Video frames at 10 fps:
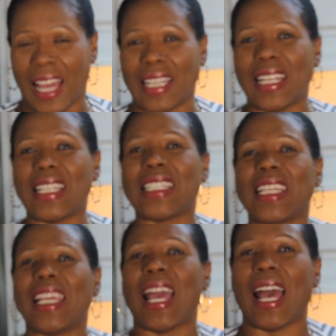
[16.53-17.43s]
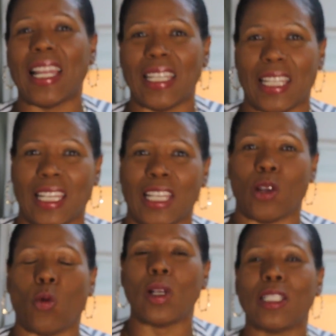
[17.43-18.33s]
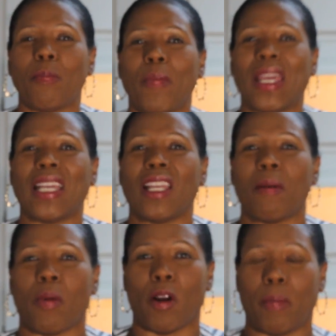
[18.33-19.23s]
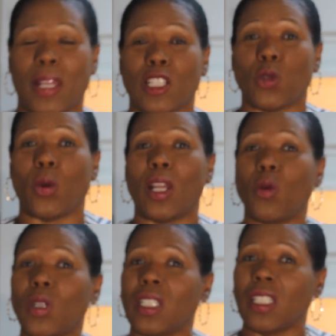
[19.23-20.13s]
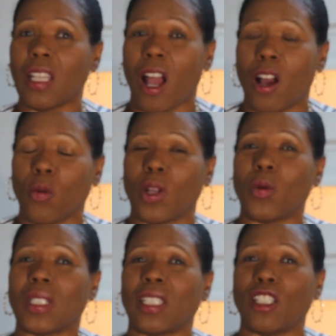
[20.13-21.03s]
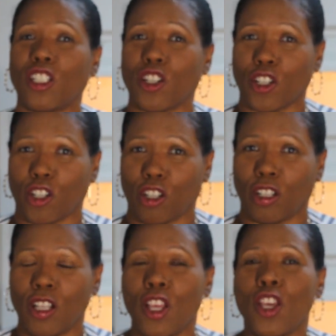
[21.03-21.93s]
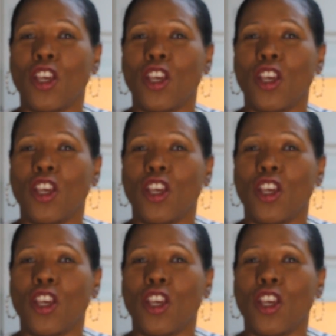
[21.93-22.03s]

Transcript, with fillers: and this candy was made in Barbados when I was young, when I was a little girl.